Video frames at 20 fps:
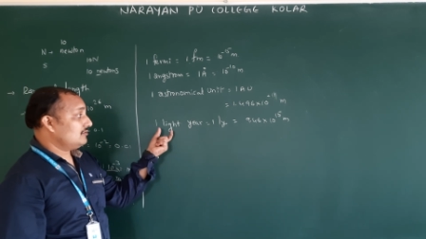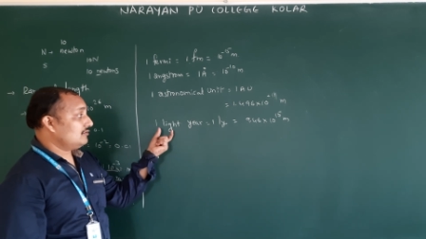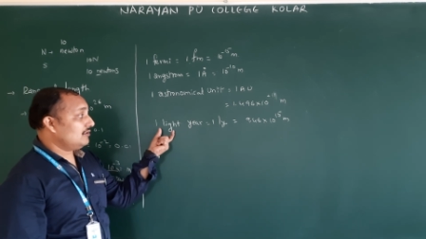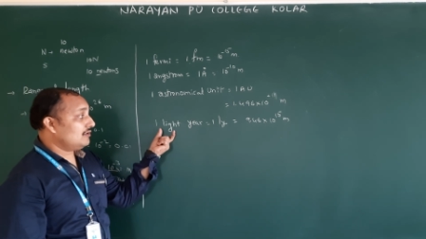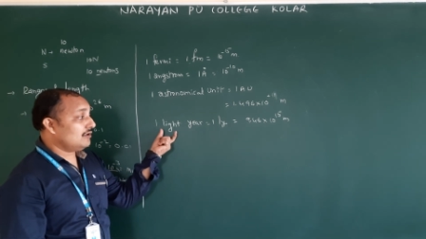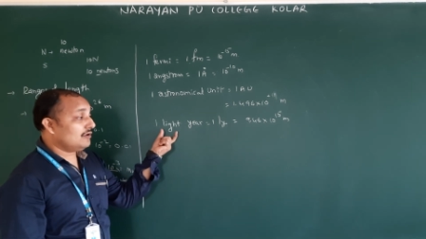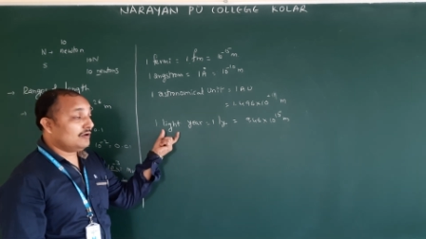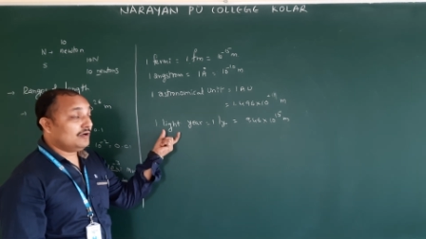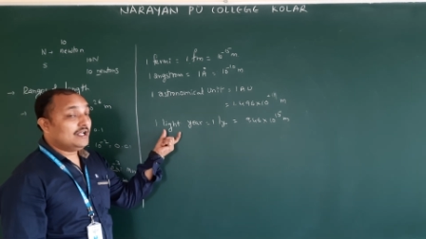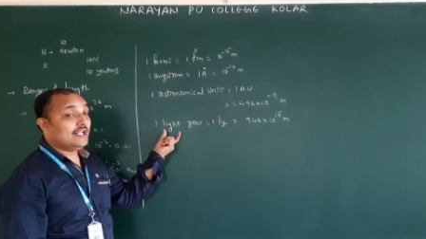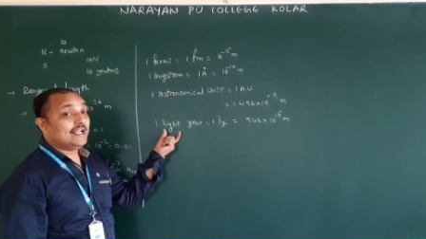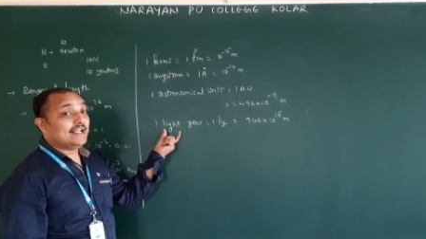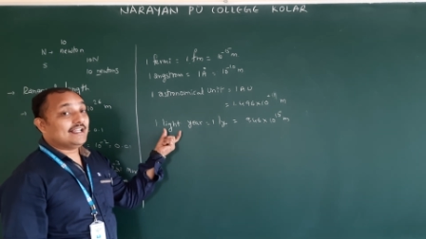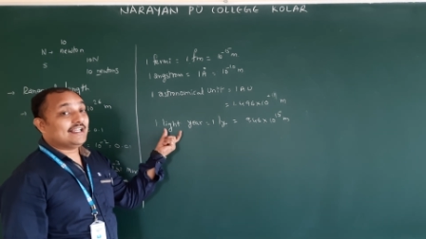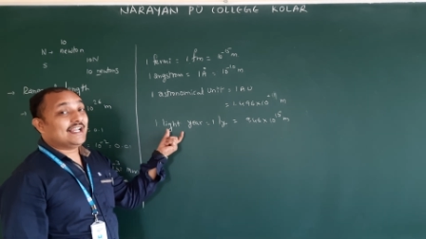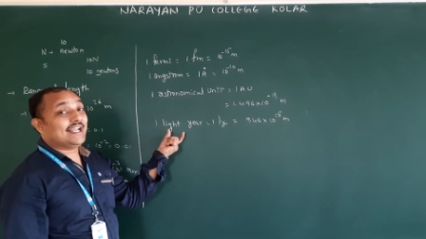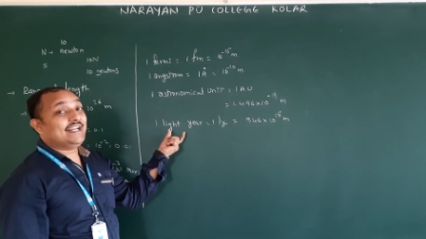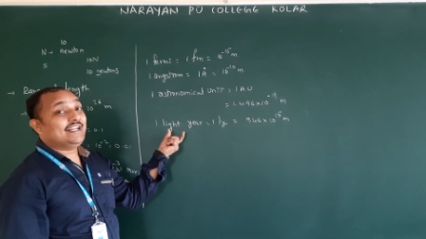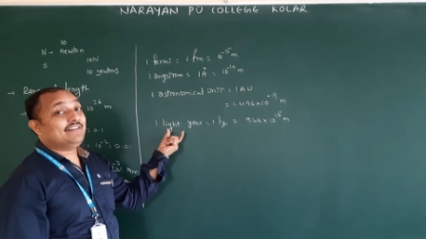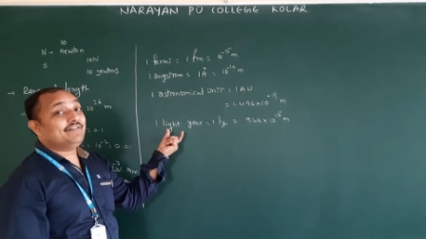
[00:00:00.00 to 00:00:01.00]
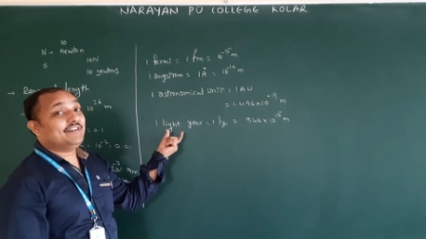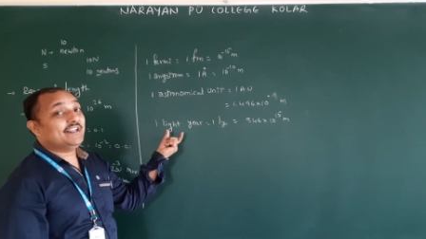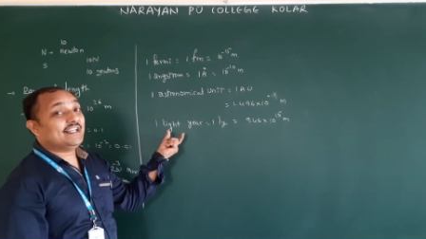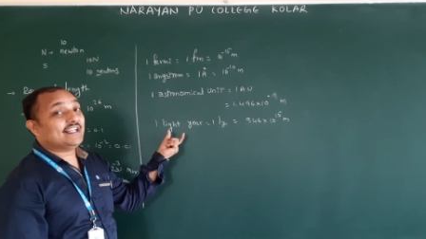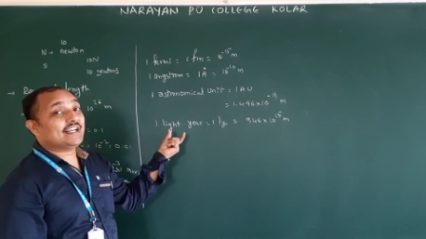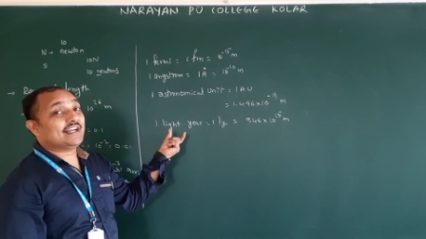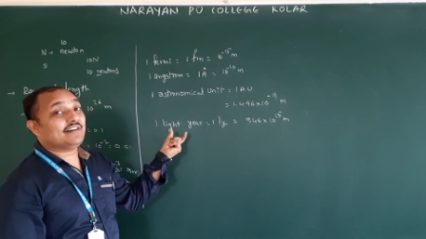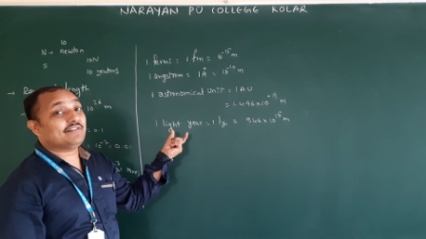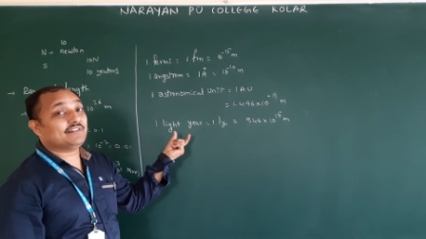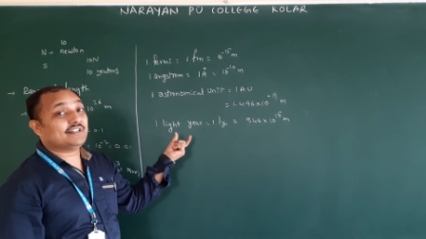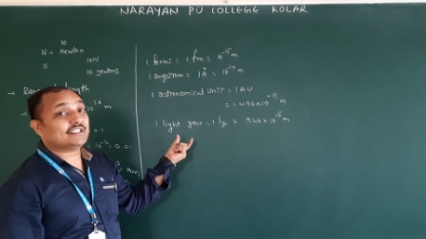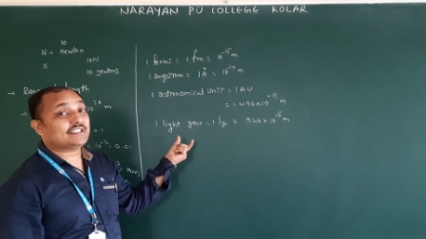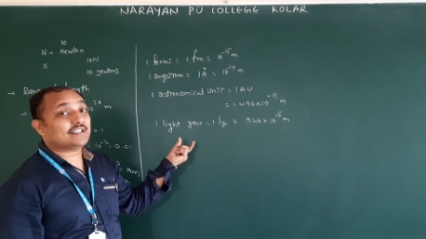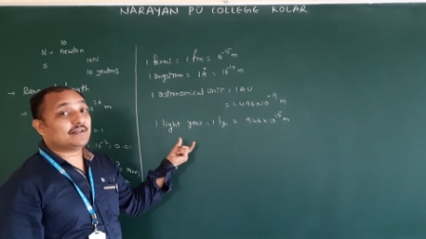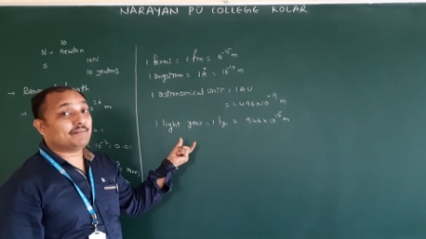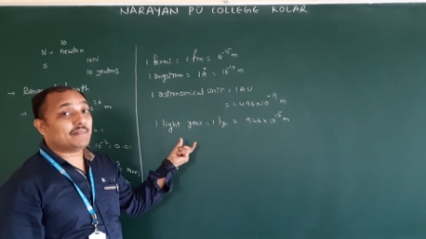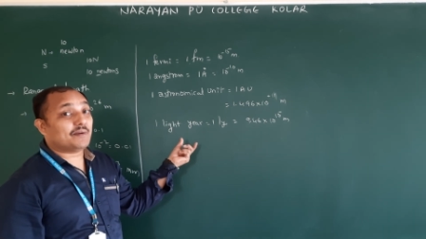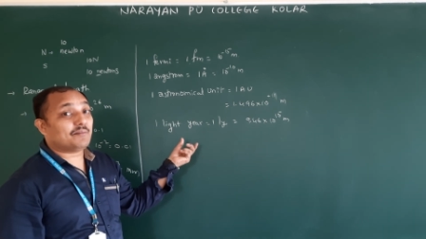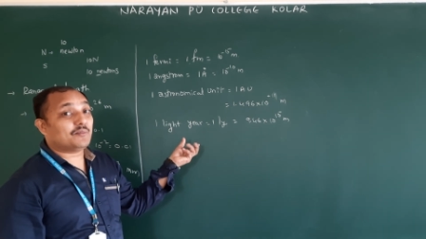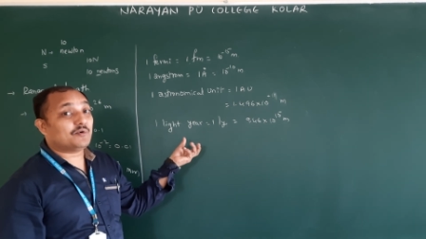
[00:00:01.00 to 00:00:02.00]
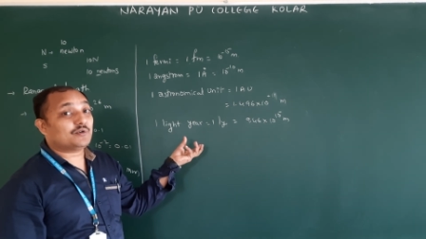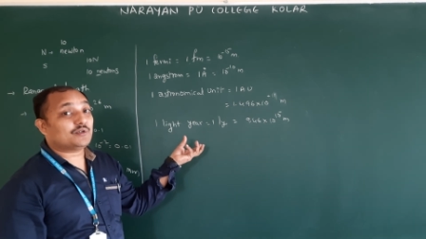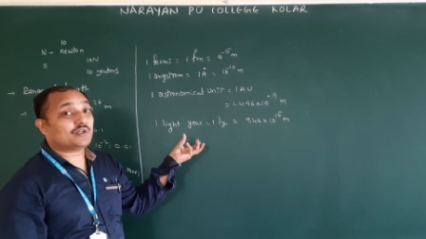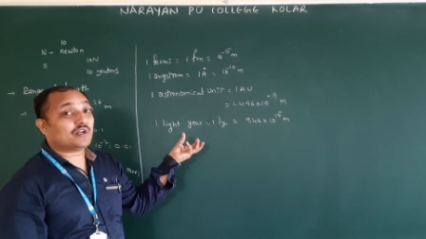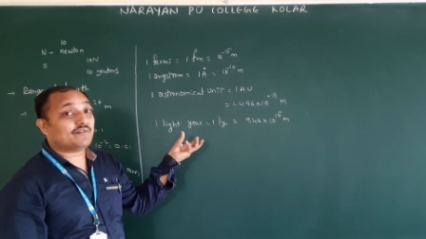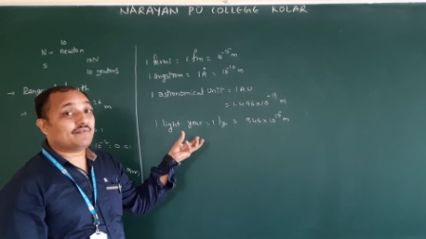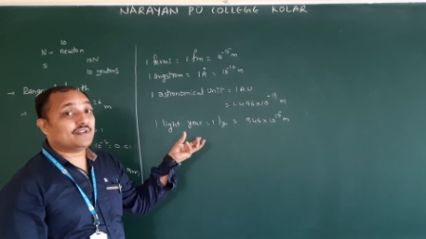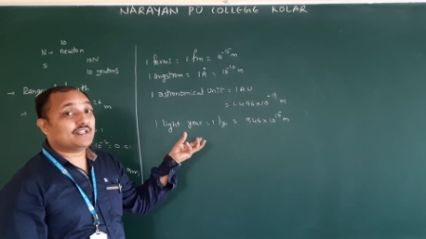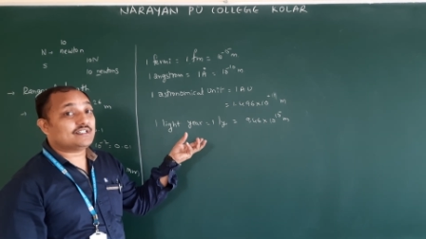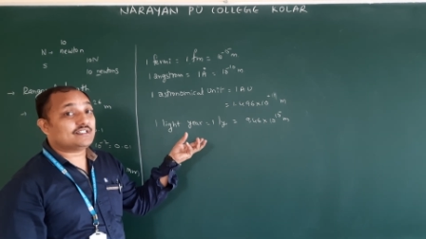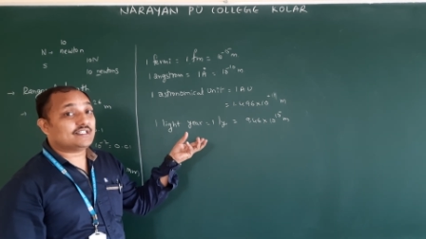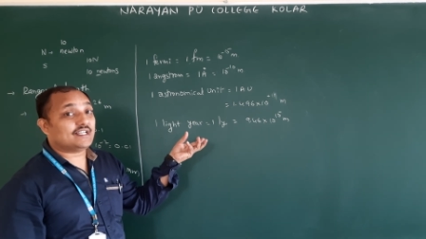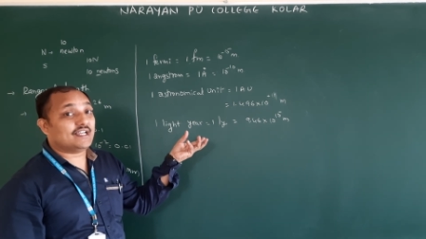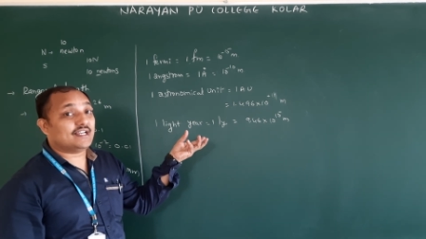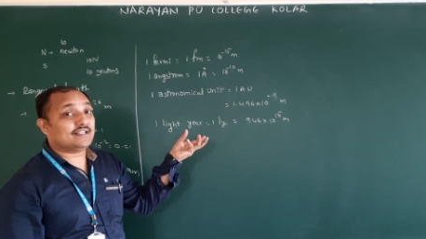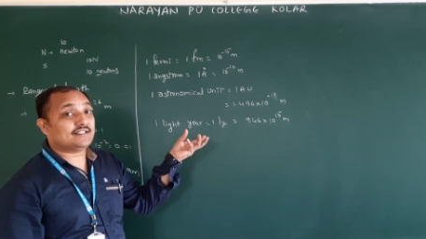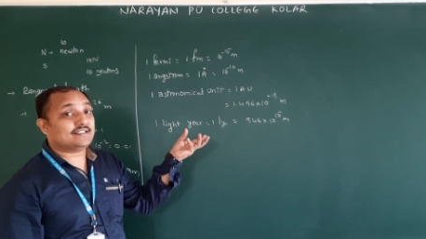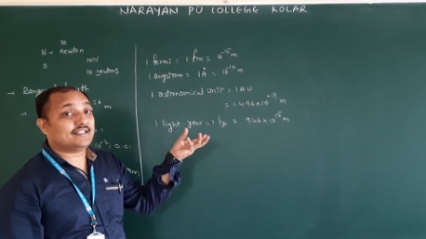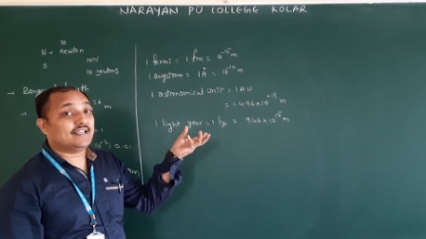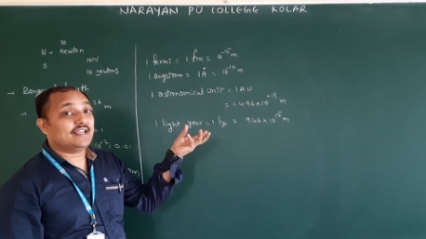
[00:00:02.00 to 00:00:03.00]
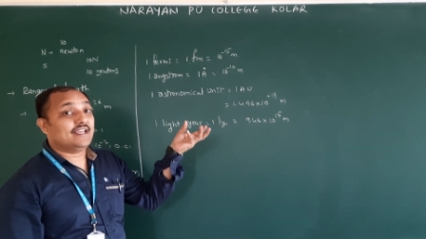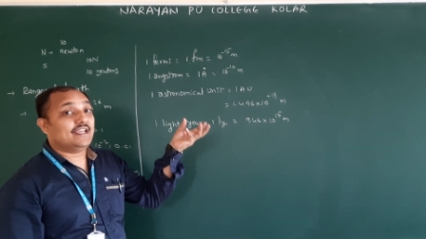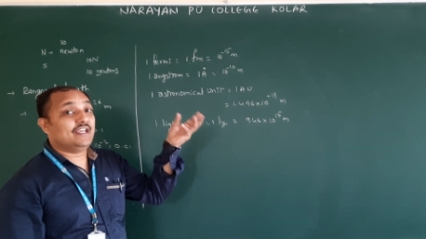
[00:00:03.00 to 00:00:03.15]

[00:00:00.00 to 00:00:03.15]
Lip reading: So light will cover some amount of distance